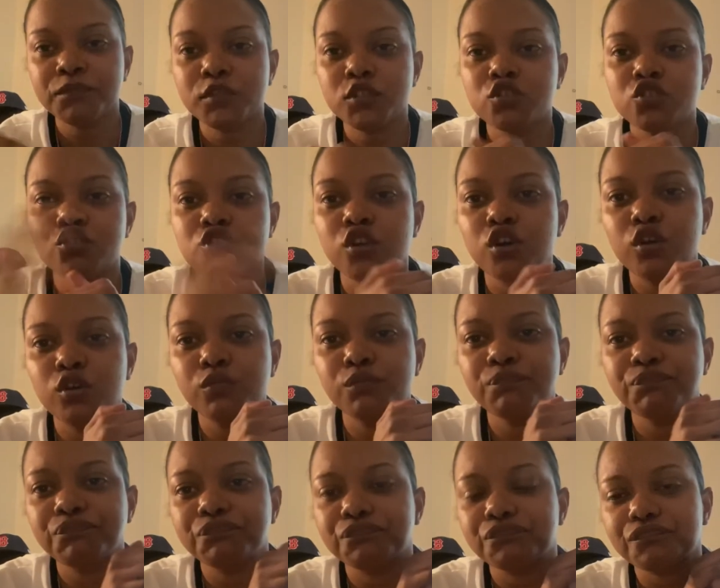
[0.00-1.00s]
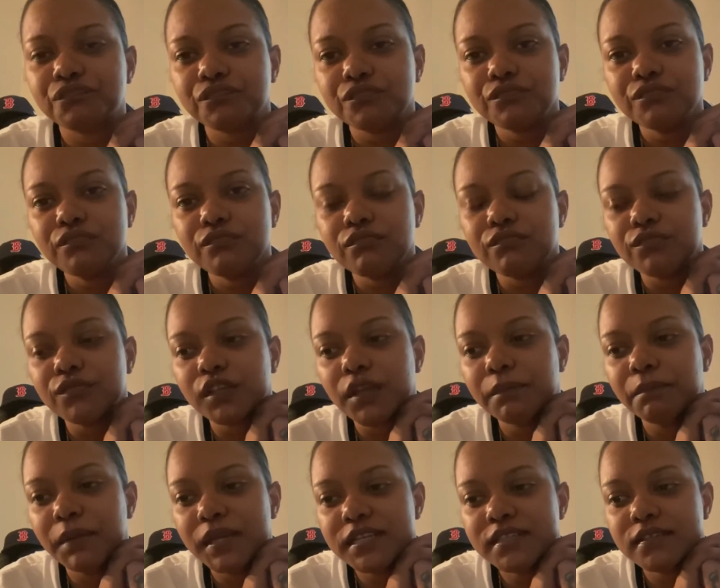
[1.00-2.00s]
So
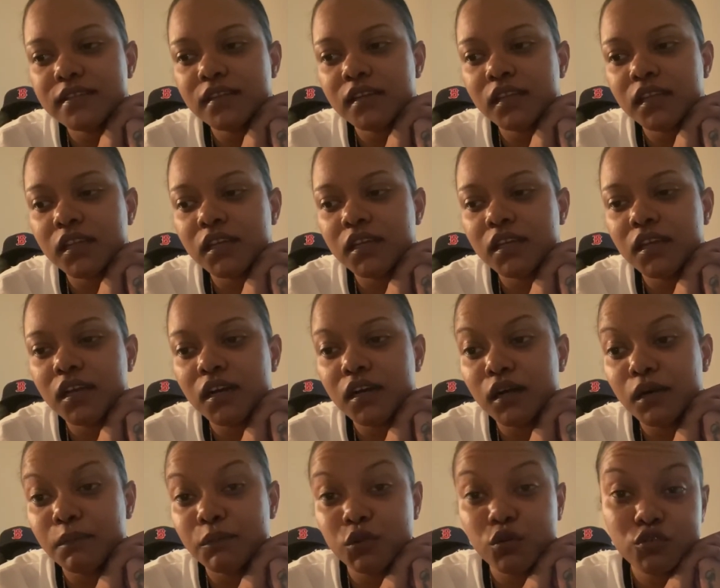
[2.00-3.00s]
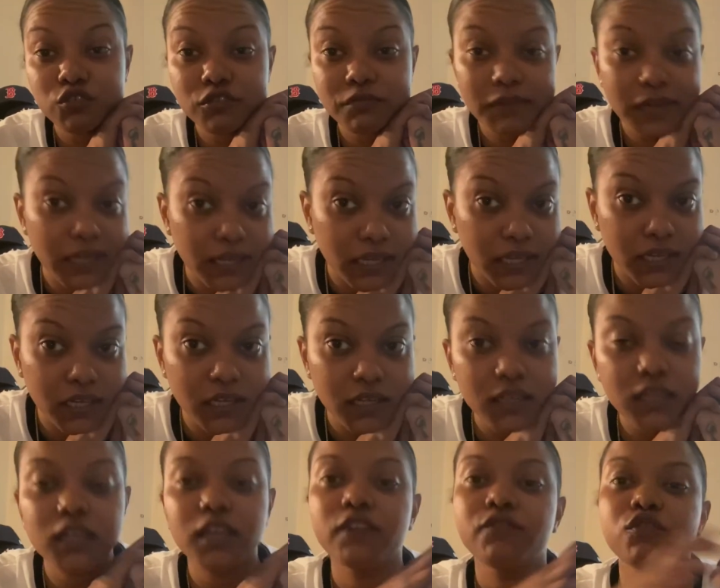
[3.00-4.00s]
basically those are my 8.
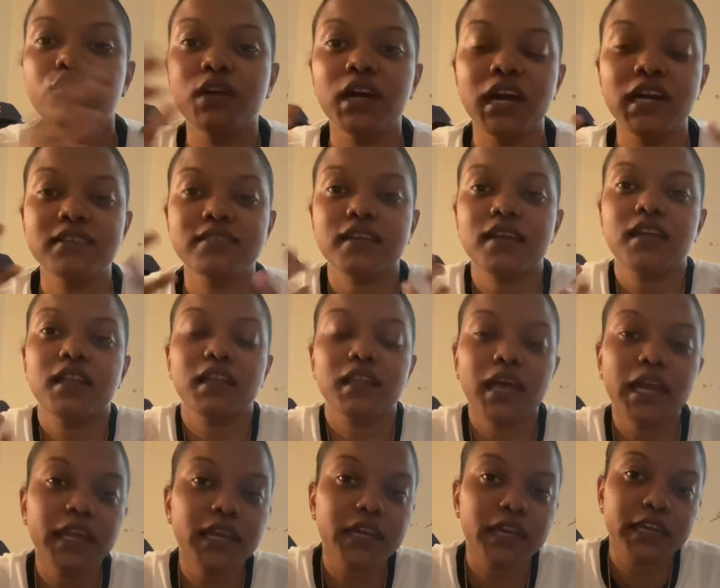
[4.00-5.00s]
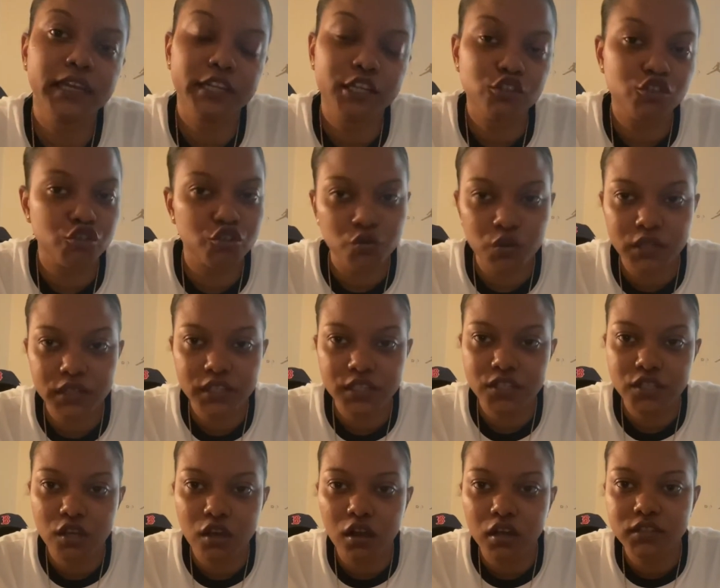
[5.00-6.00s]
If you guys like and enjoy this
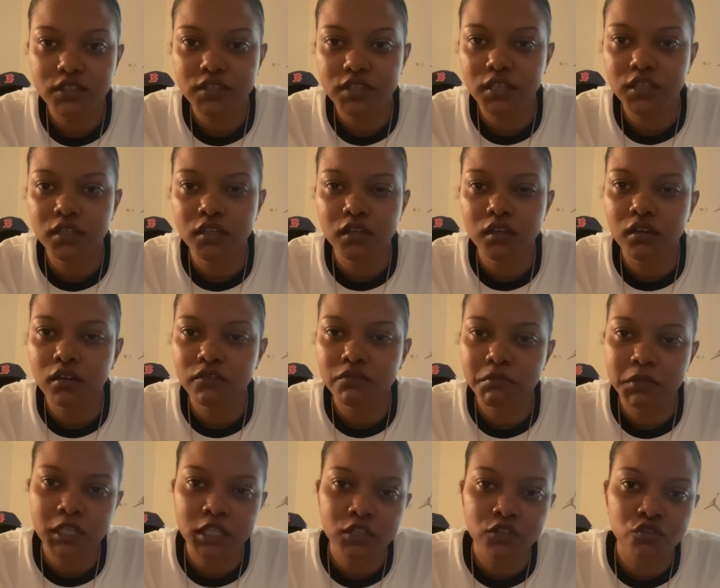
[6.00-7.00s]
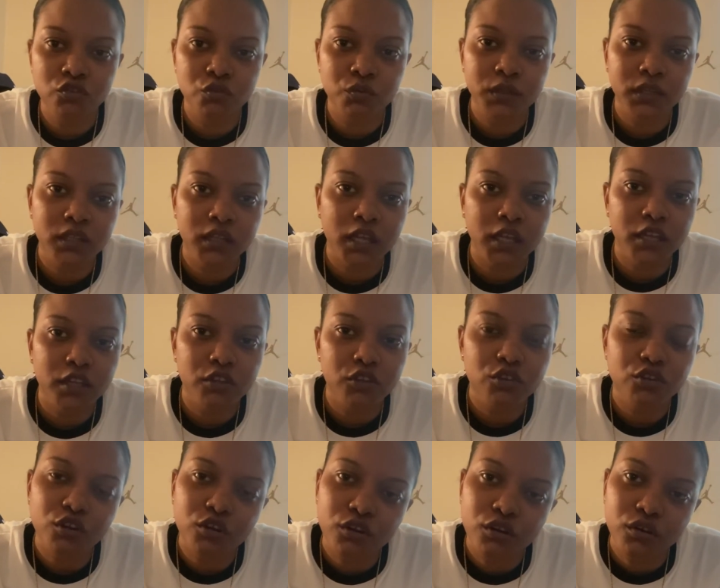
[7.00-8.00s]
content of me doing like, you
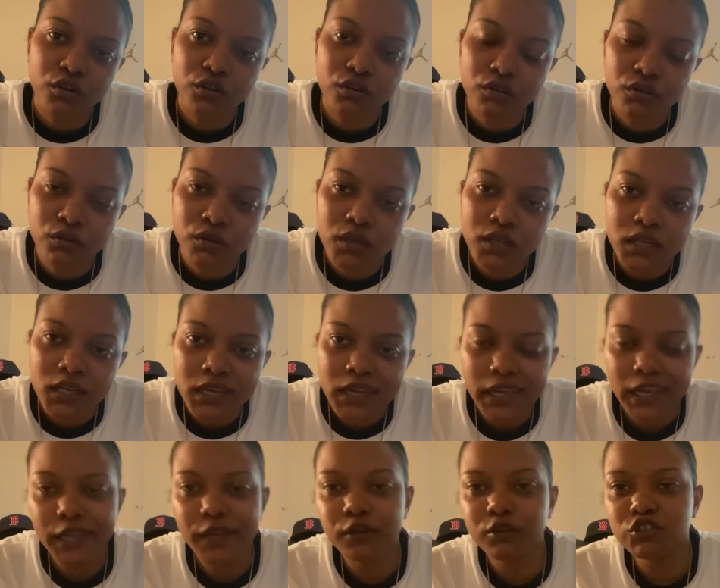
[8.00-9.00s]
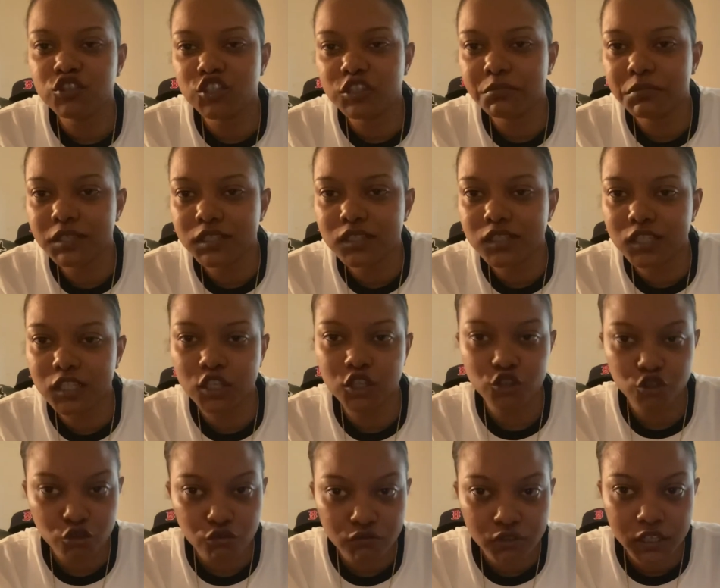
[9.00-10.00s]
know,
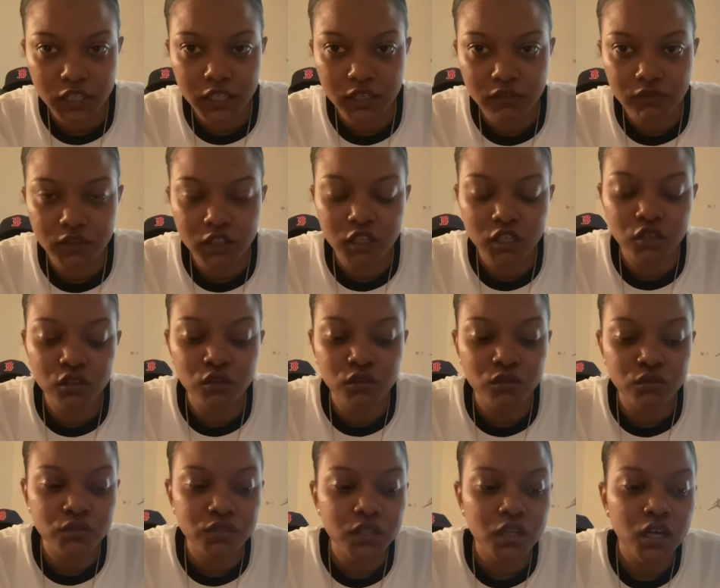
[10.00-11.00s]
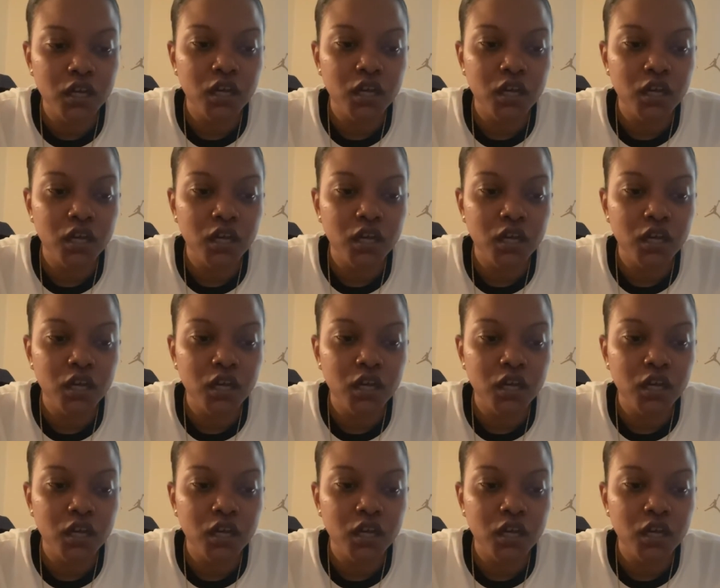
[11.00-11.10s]
LGBTQ related videos,